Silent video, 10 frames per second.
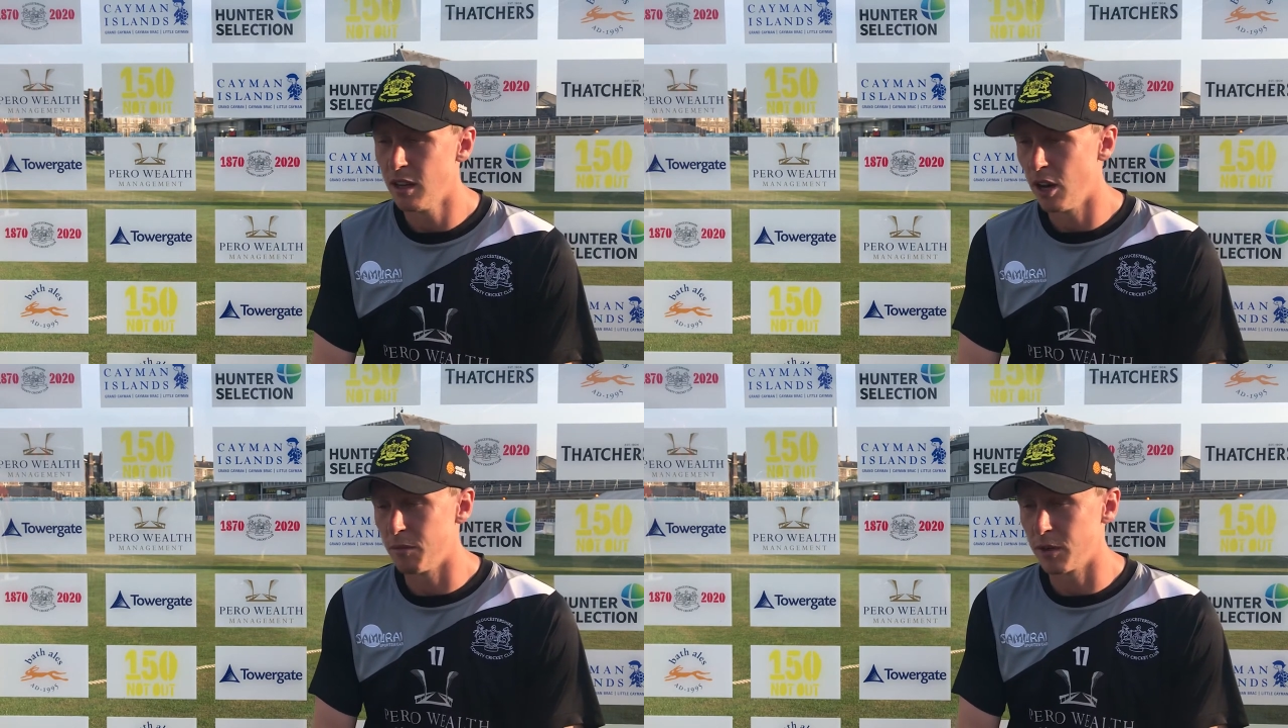
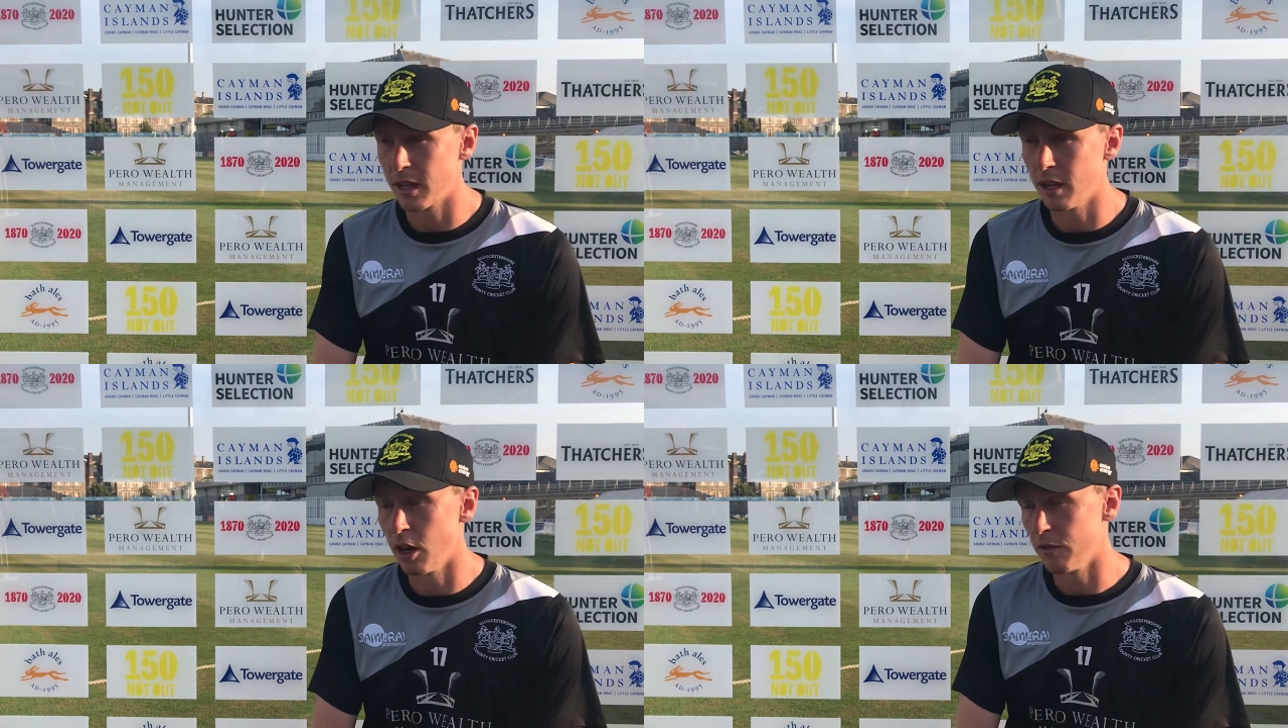
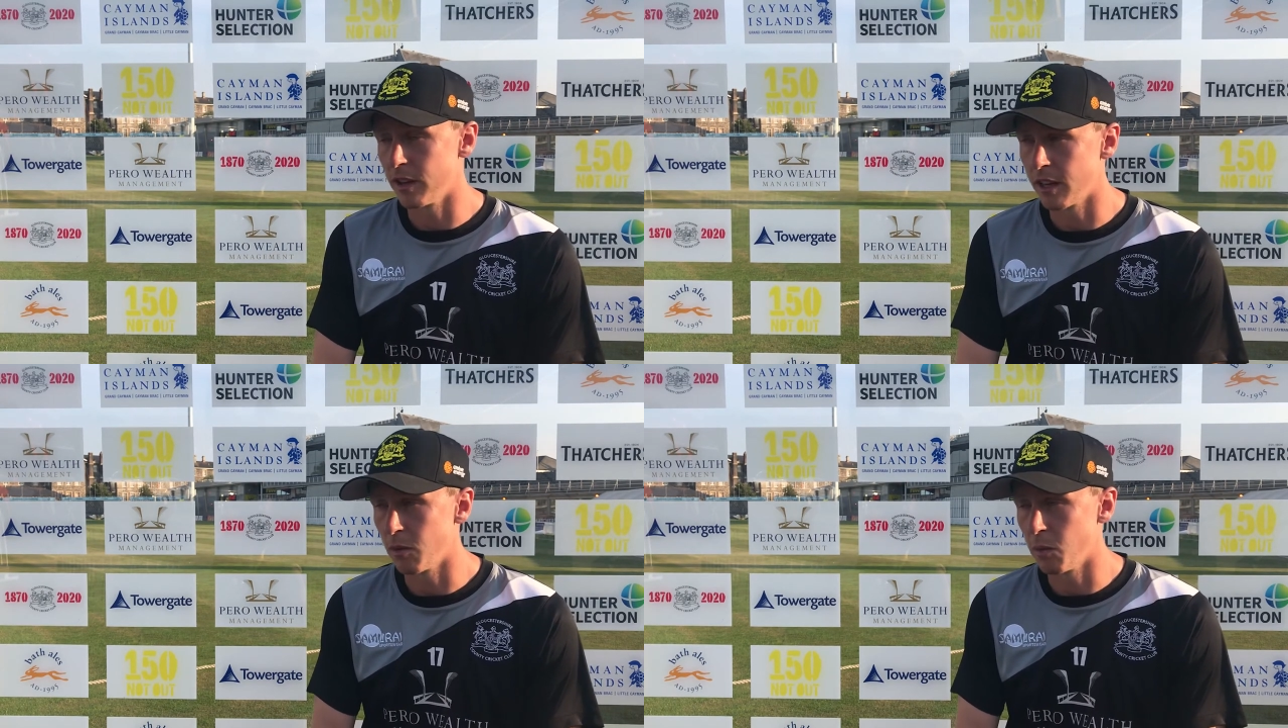
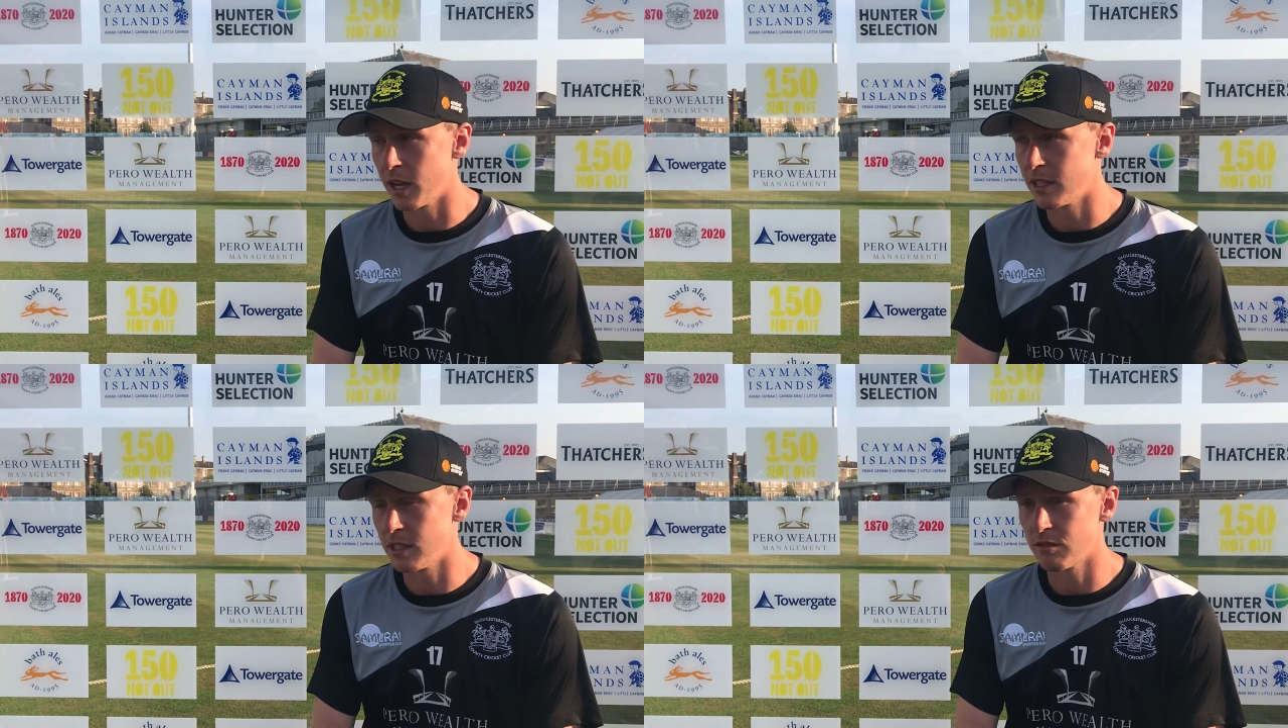hopefully get the
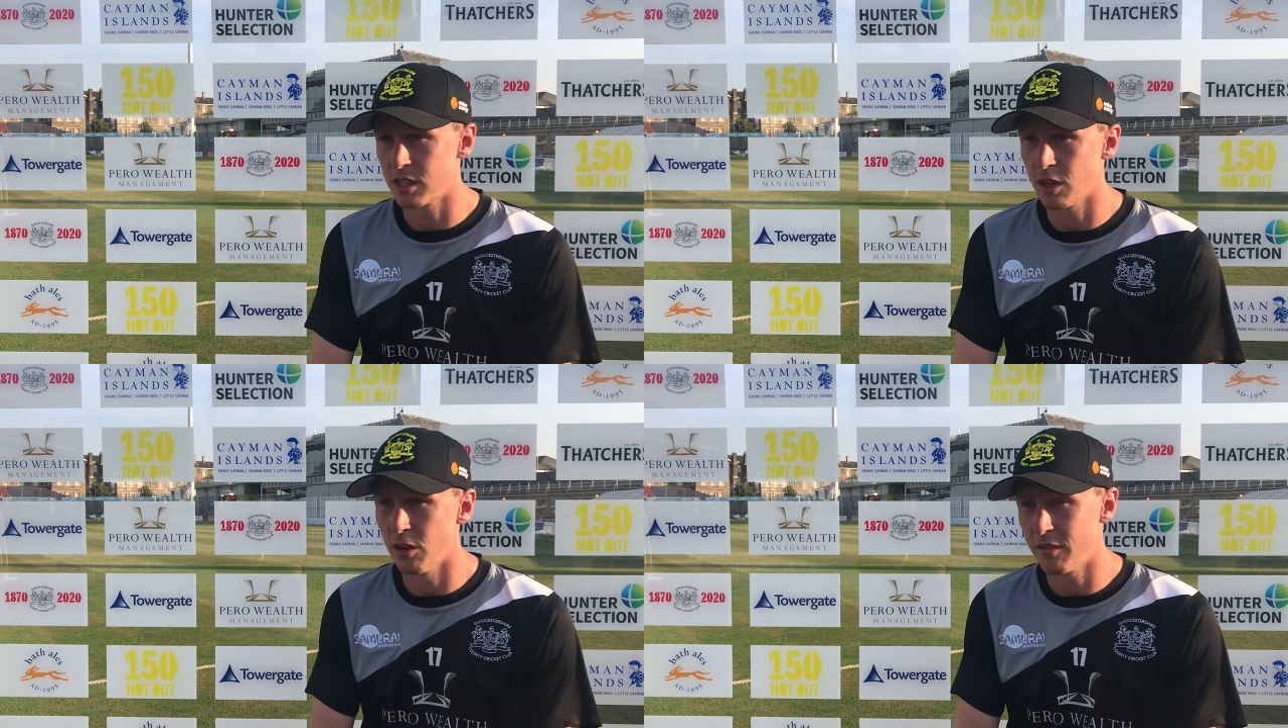wickets as a
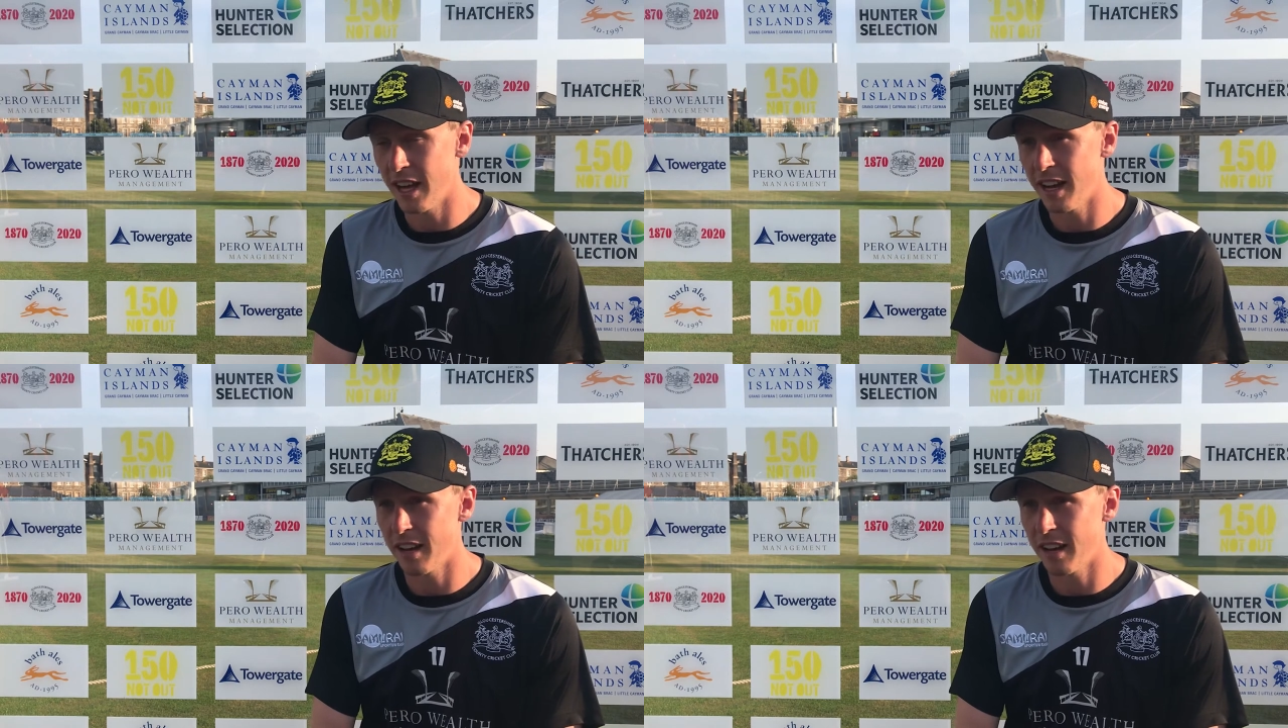result of that.